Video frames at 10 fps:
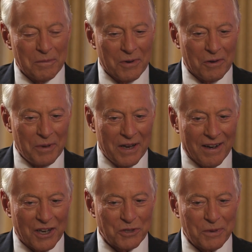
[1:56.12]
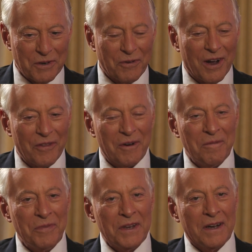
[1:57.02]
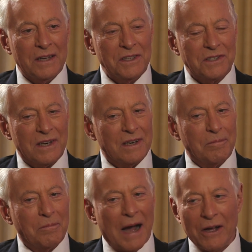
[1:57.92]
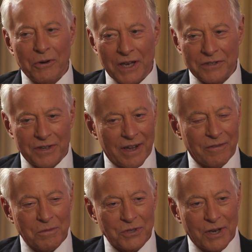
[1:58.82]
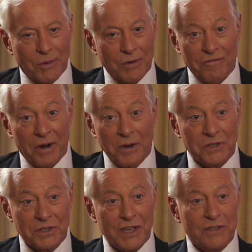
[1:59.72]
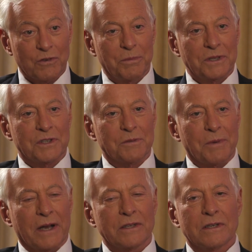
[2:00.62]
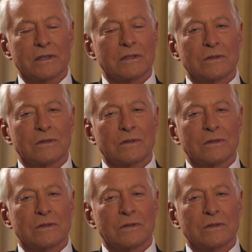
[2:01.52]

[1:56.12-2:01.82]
about being a husband, father. I just got a bio yesterday from someone, very successful businessman. He says,